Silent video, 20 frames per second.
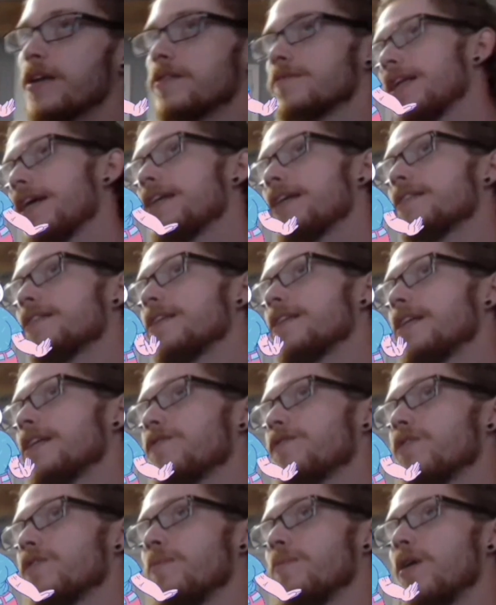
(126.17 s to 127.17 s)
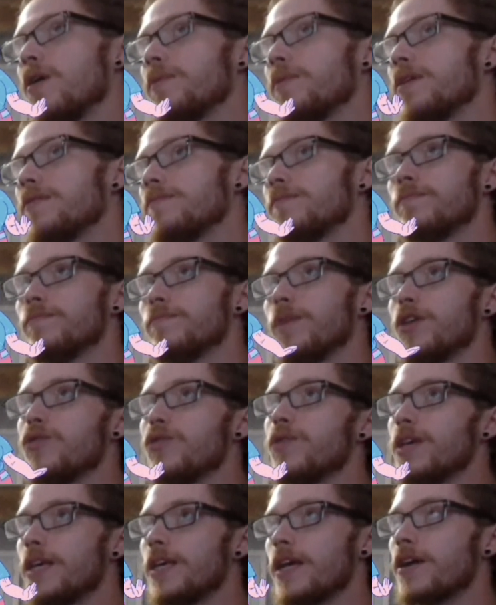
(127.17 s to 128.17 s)
hesitates for a moment, but
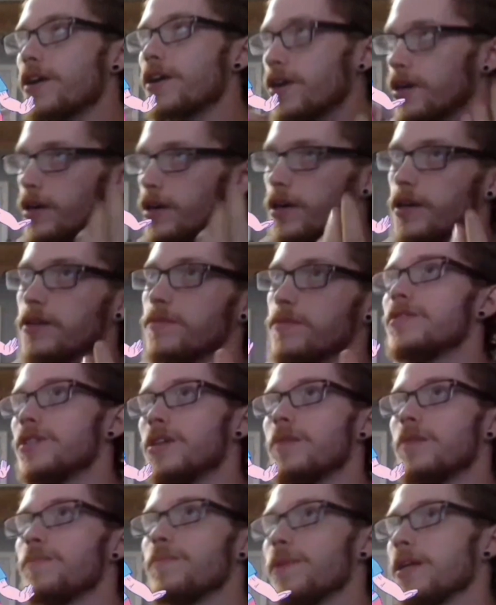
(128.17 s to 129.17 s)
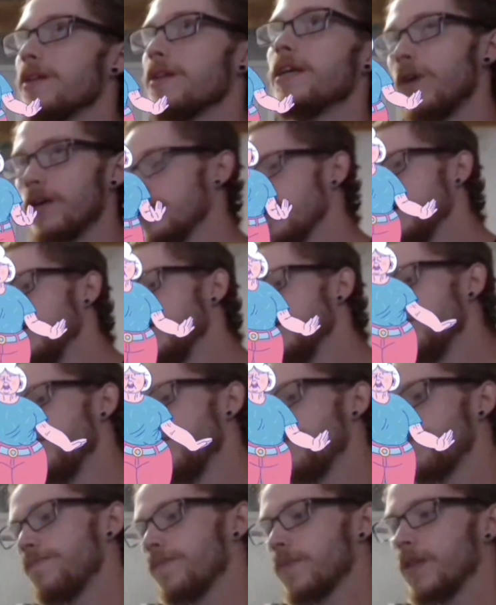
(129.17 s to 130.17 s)
you hear her jump in.
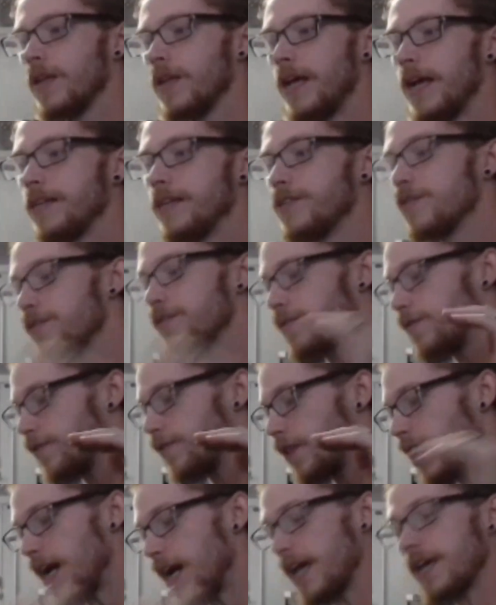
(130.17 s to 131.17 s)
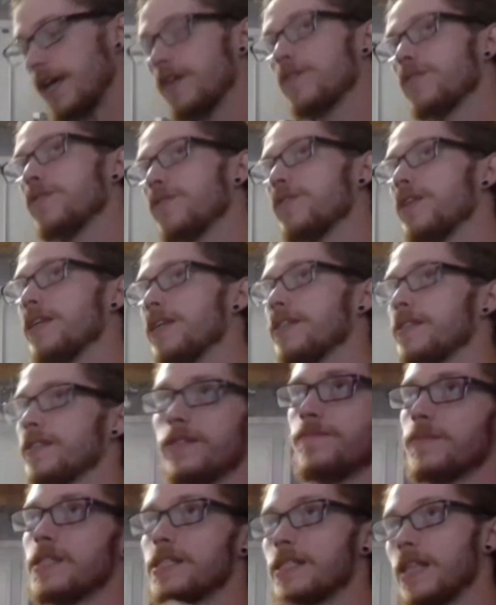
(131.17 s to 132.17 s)
As you're flying through
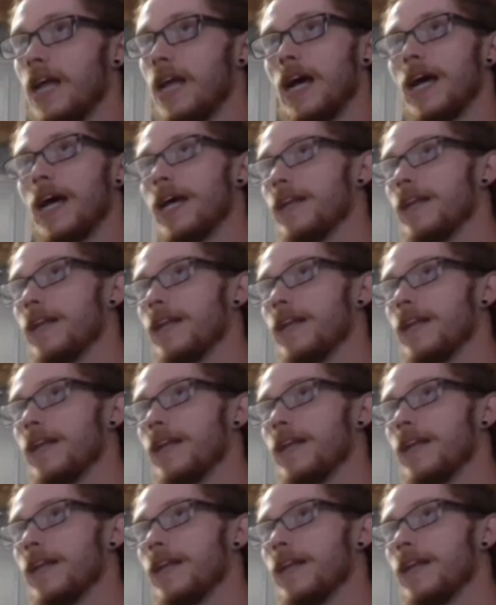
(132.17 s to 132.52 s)
this slide,